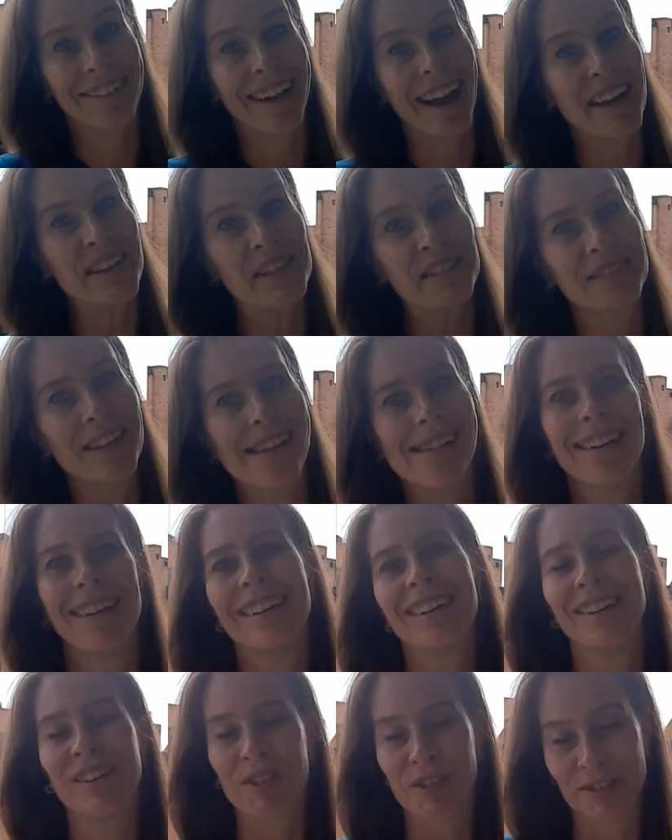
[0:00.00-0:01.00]
guys.
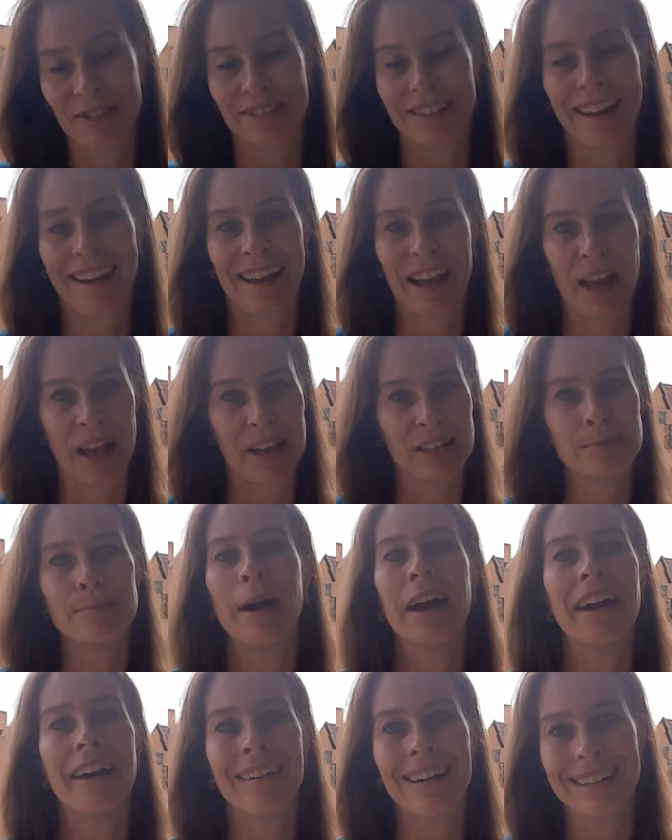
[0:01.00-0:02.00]
Costa Rica has
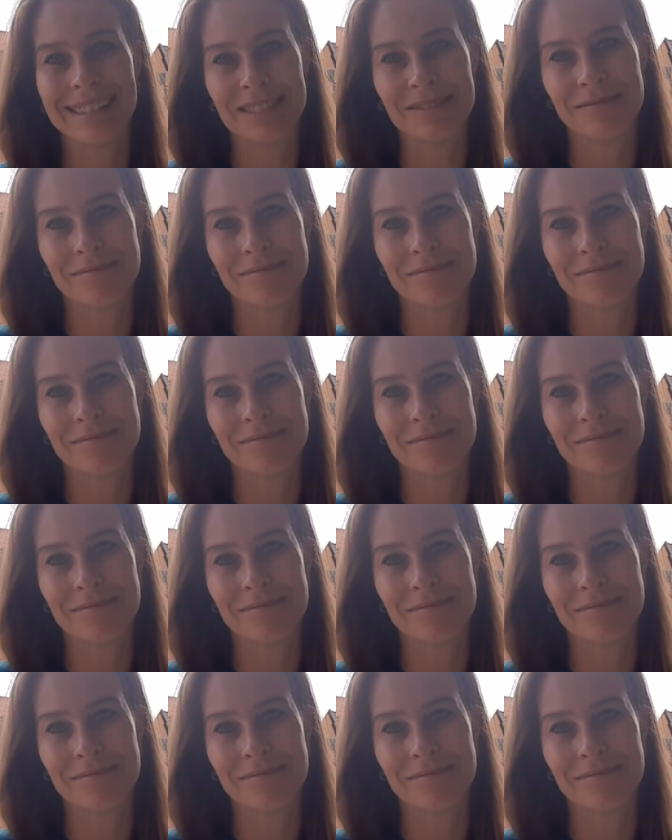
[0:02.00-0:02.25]
my heart.